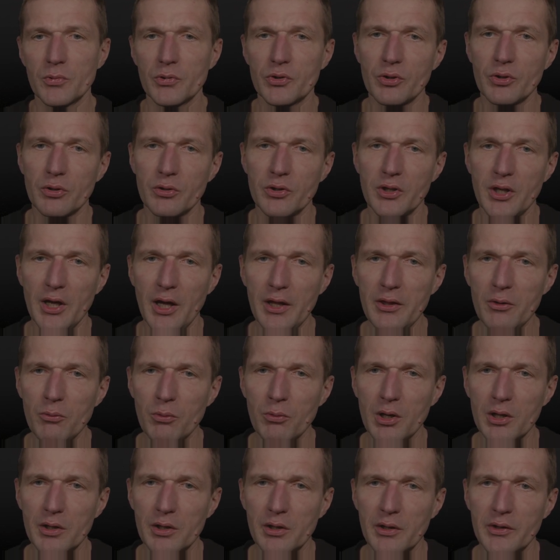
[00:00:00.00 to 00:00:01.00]
So the other
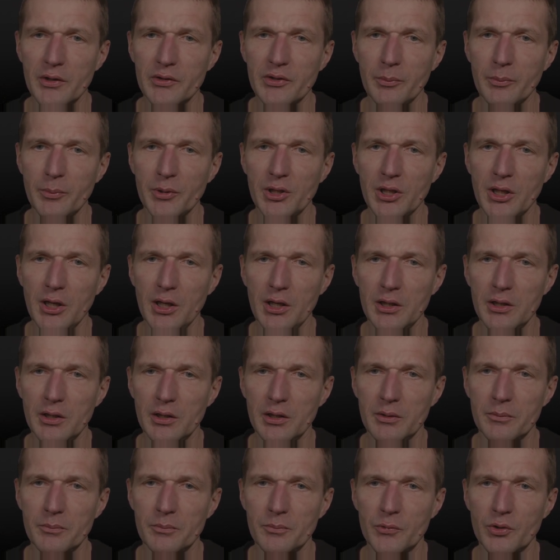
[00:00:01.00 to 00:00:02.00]
one is a bit harder.